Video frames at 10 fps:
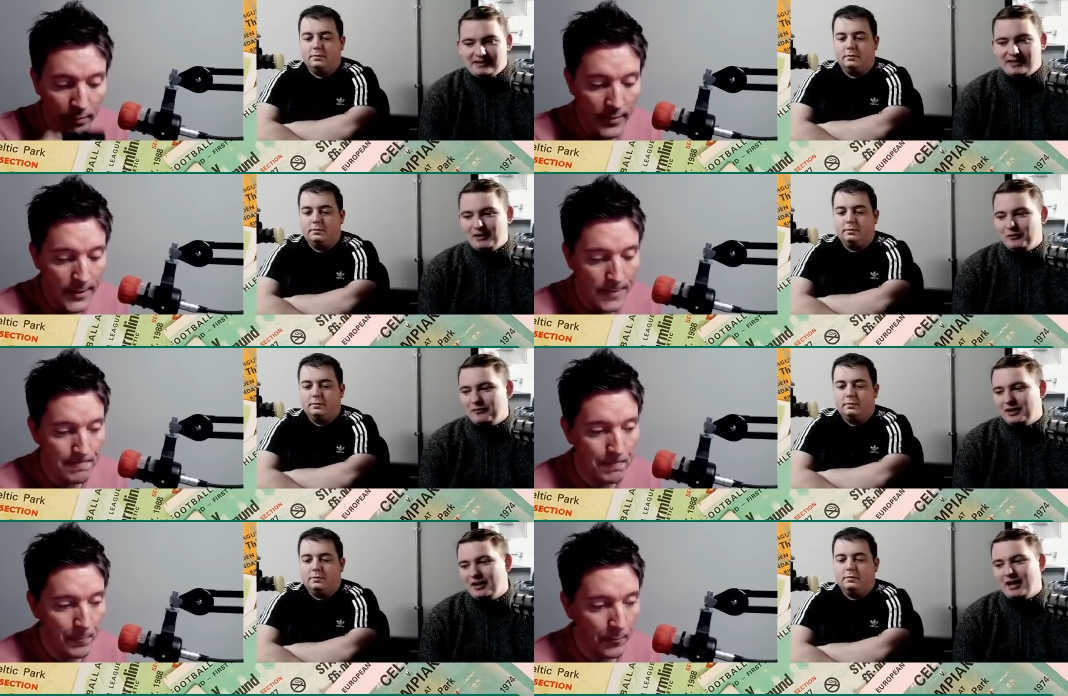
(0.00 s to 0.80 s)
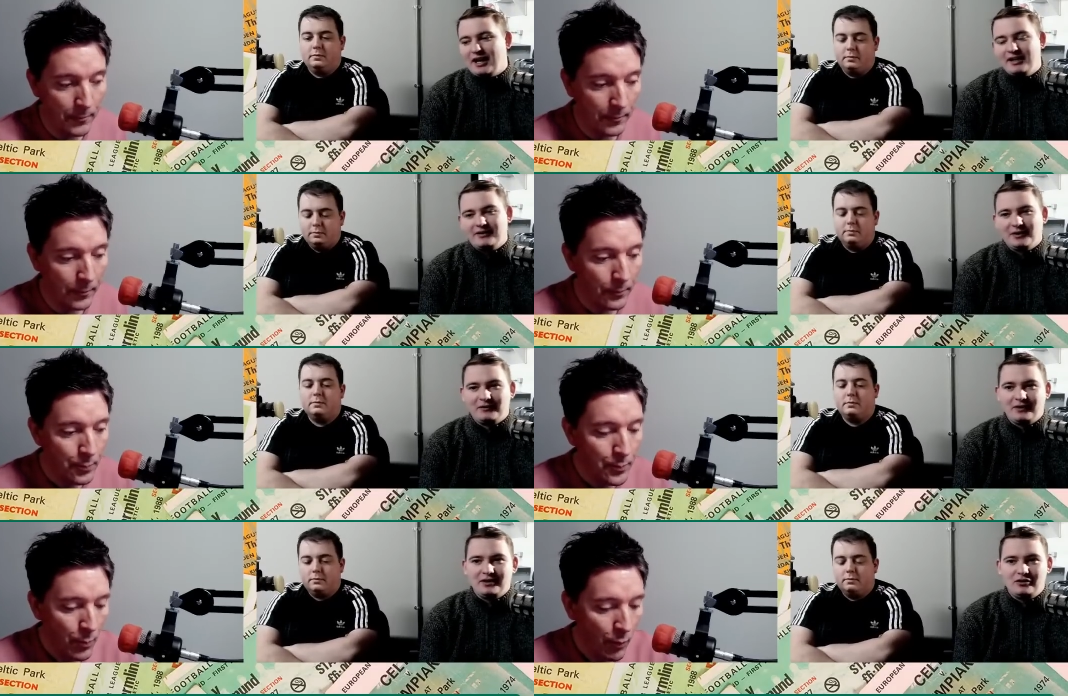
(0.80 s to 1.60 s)
Speaker 1: itself, and, and Ajer,
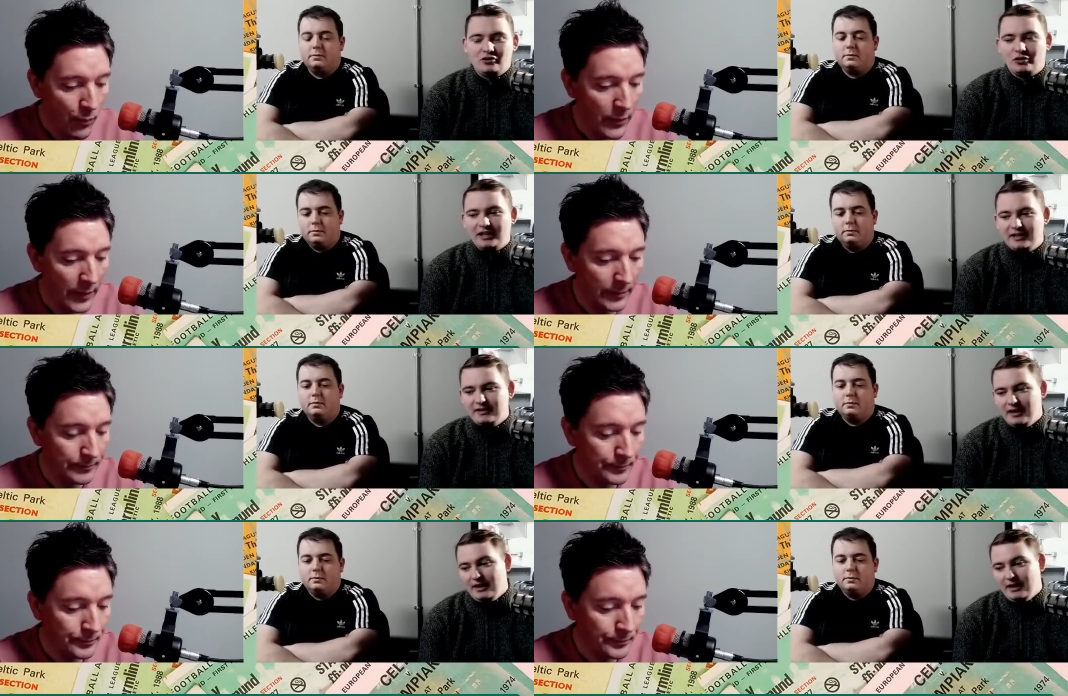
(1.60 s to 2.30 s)
Duffy, and Jullien.